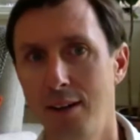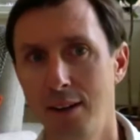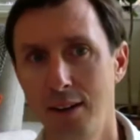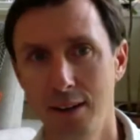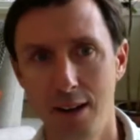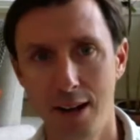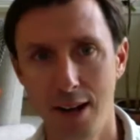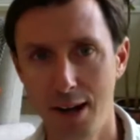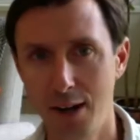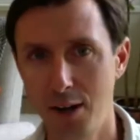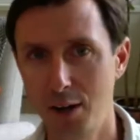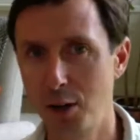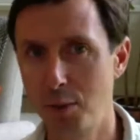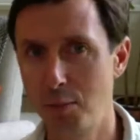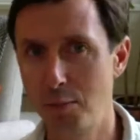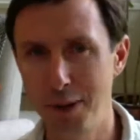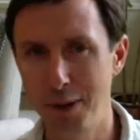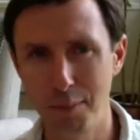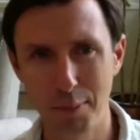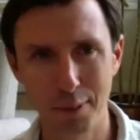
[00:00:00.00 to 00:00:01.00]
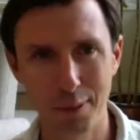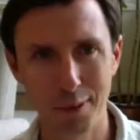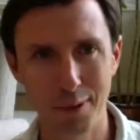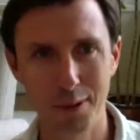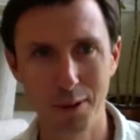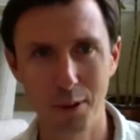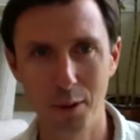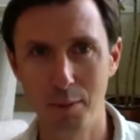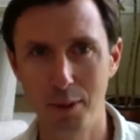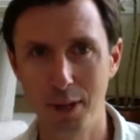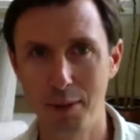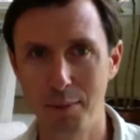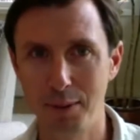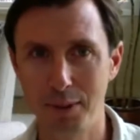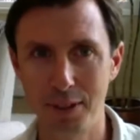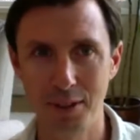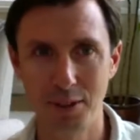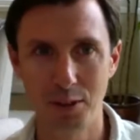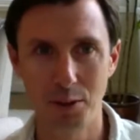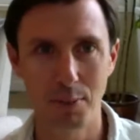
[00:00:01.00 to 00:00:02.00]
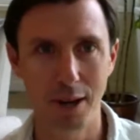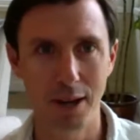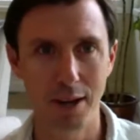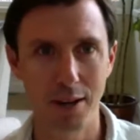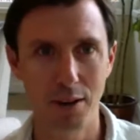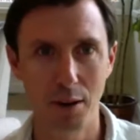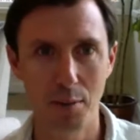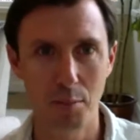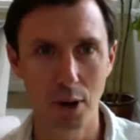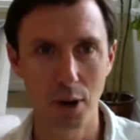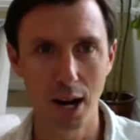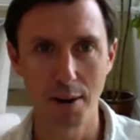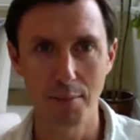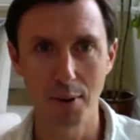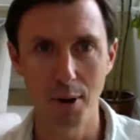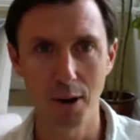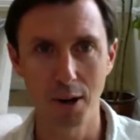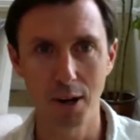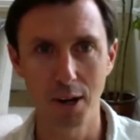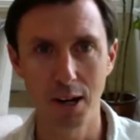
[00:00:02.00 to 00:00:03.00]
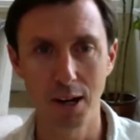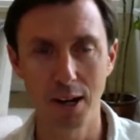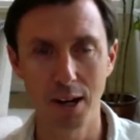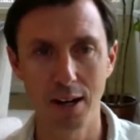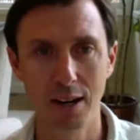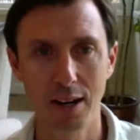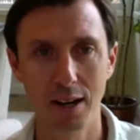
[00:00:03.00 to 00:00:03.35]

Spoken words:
hire good people. You'll be able to spend on brand marketing.